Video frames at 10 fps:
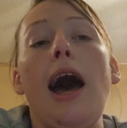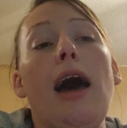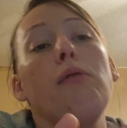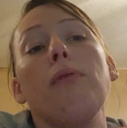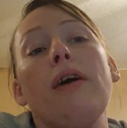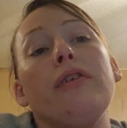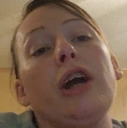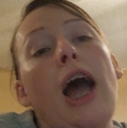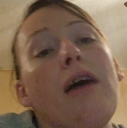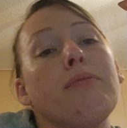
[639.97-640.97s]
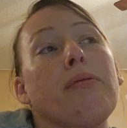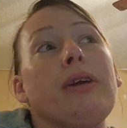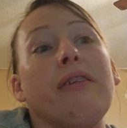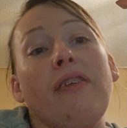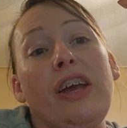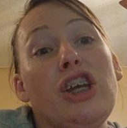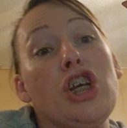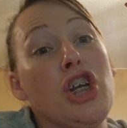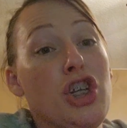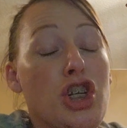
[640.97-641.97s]
I'd rather have a
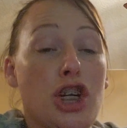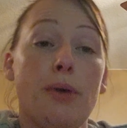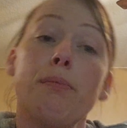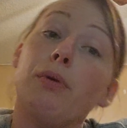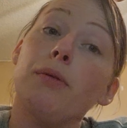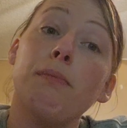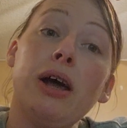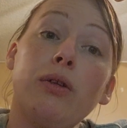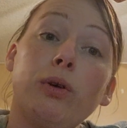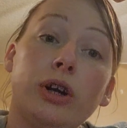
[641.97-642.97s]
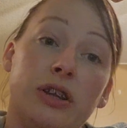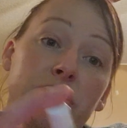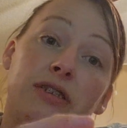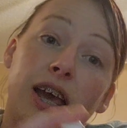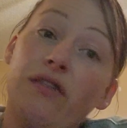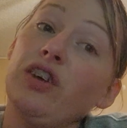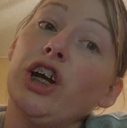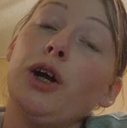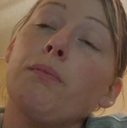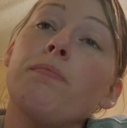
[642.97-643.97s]
relationship with my Lord and
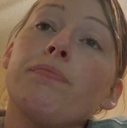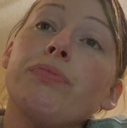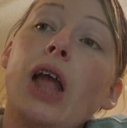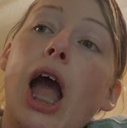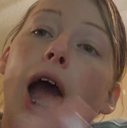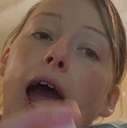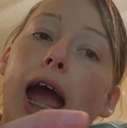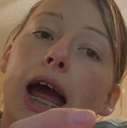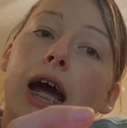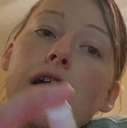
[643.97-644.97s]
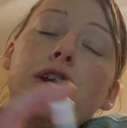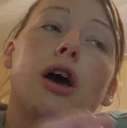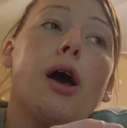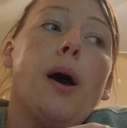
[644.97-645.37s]
Savior and